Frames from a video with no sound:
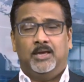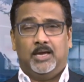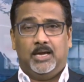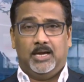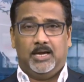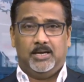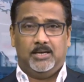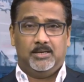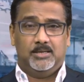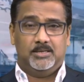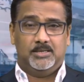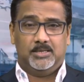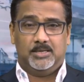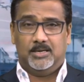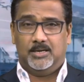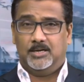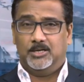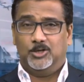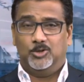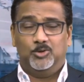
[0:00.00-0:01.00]
and
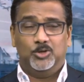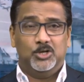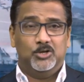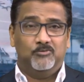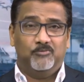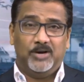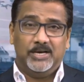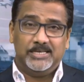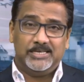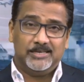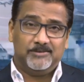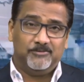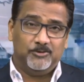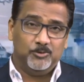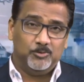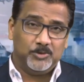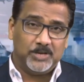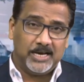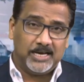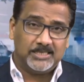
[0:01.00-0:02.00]
you invited
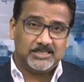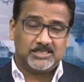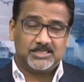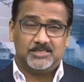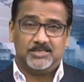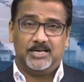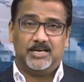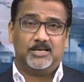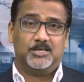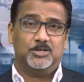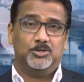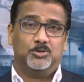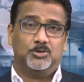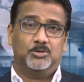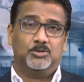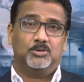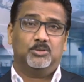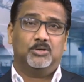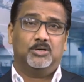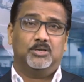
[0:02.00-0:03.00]
few guests at your